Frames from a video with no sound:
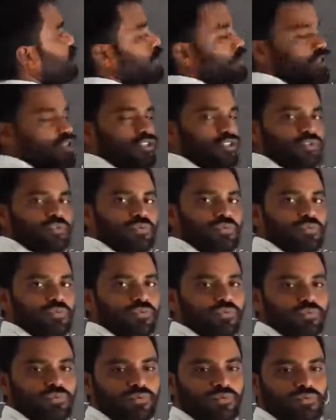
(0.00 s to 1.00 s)
2.
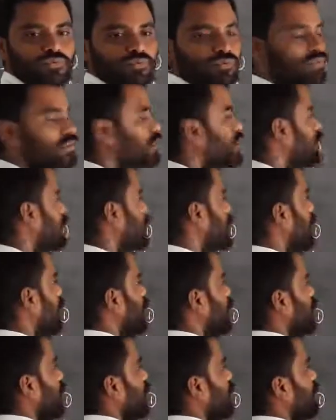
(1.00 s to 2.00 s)

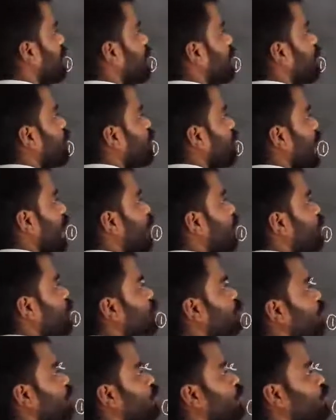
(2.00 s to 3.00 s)
Then here you have
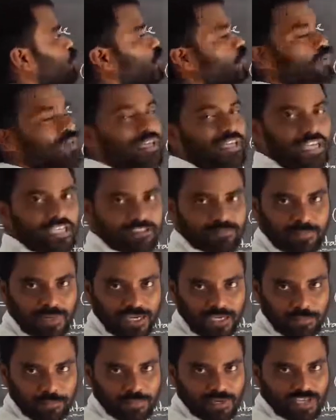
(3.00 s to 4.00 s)
to do cross
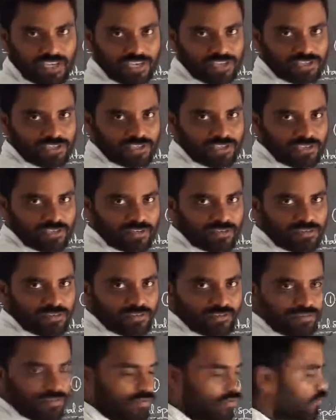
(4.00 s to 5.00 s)
multiplication,
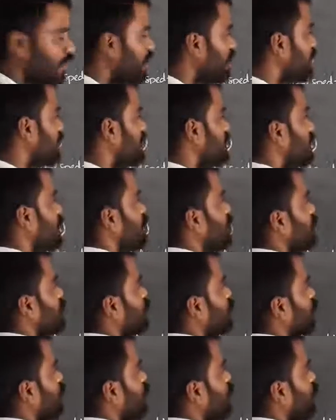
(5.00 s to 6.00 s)
right?
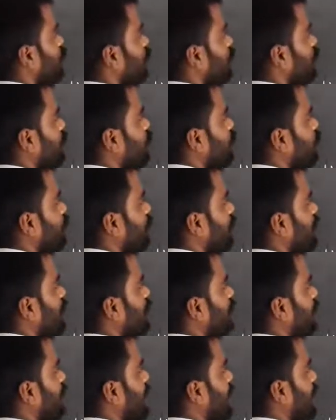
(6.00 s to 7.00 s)
So when you
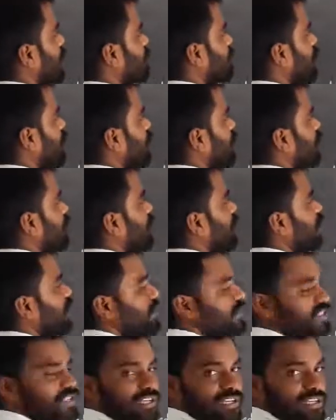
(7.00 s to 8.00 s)
apply the cross
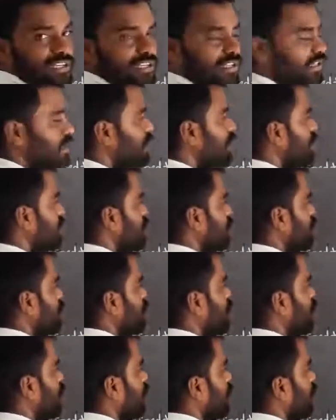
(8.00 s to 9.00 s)
multiplication,
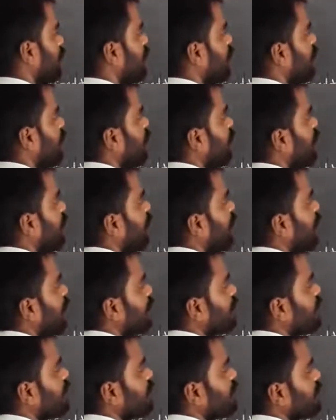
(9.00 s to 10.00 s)
simply
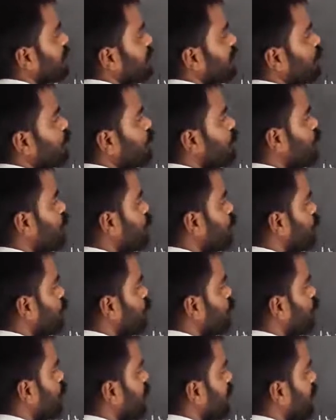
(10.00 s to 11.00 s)
s into
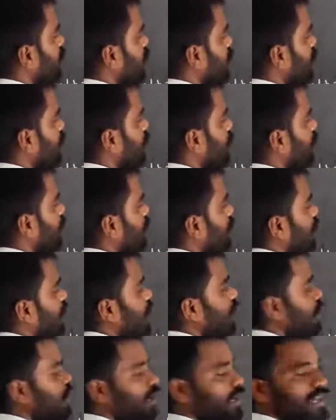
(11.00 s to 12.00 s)
2 we can
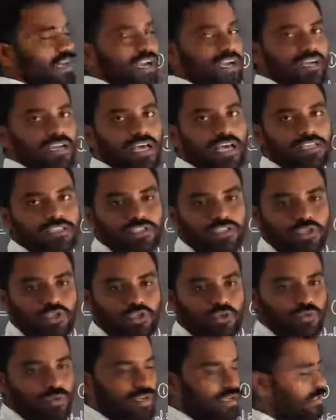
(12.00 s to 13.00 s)
write as
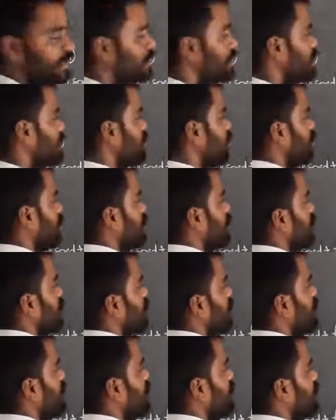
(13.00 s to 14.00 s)
2s,
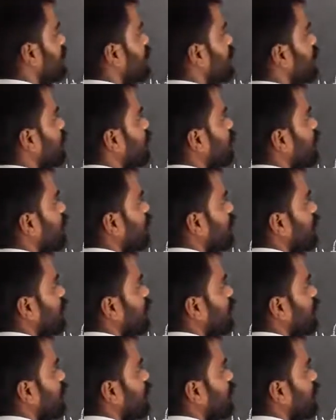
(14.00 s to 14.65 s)
that is equal